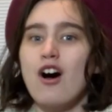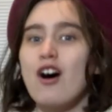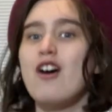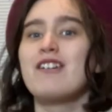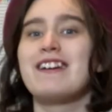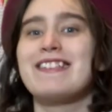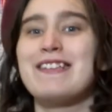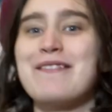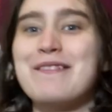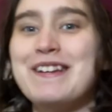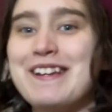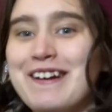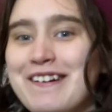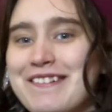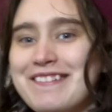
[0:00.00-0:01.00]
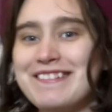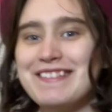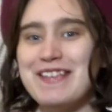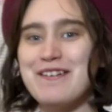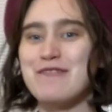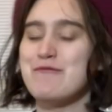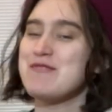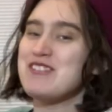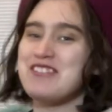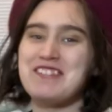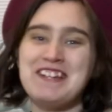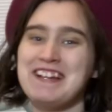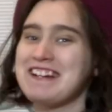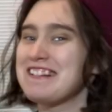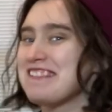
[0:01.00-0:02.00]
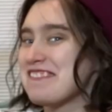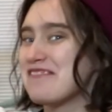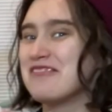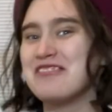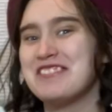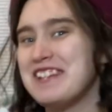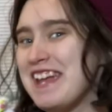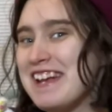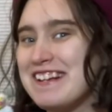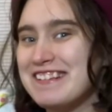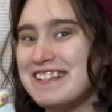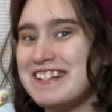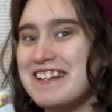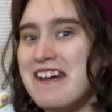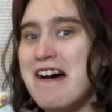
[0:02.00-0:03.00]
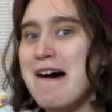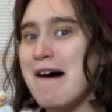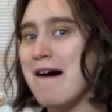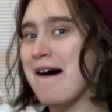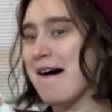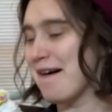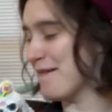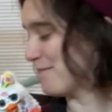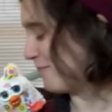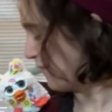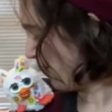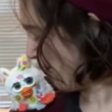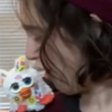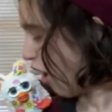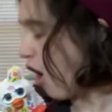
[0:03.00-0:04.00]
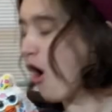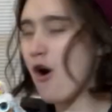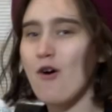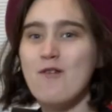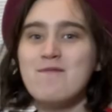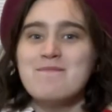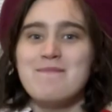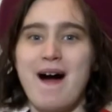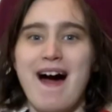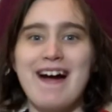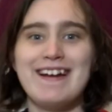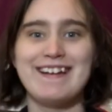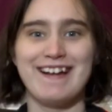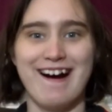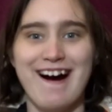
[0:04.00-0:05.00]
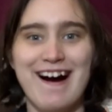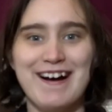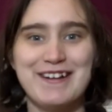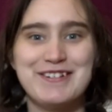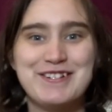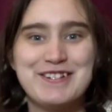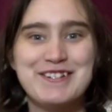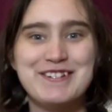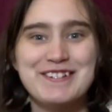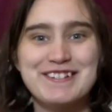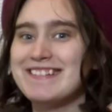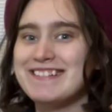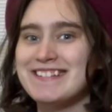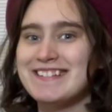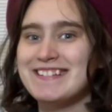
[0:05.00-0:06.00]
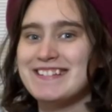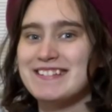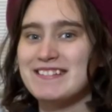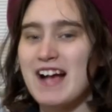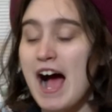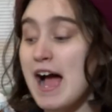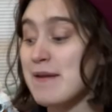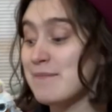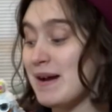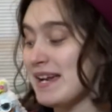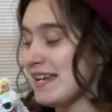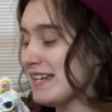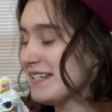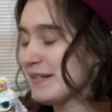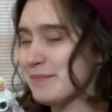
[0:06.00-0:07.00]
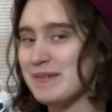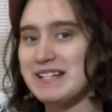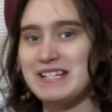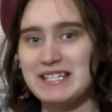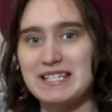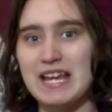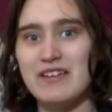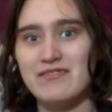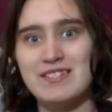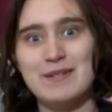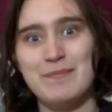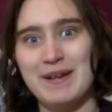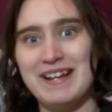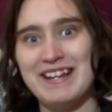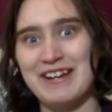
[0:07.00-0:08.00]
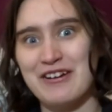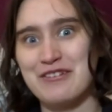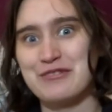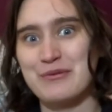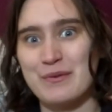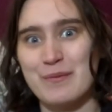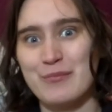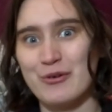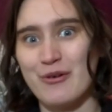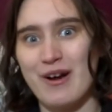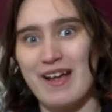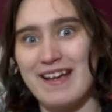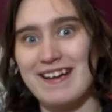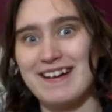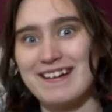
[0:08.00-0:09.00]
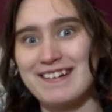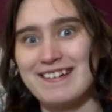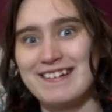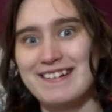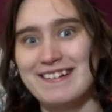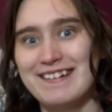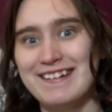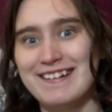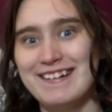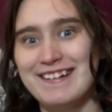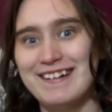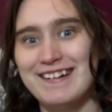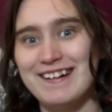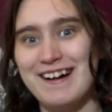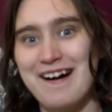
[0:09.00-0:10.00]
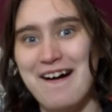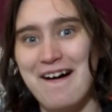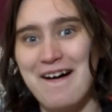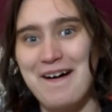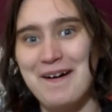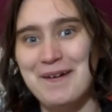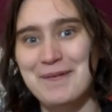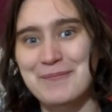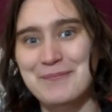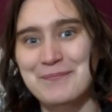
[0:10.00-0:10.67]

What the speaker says: Okay, there we go. We just needed a little finagling. Oh my gosh. I might end up like safety pinning her to a beret. I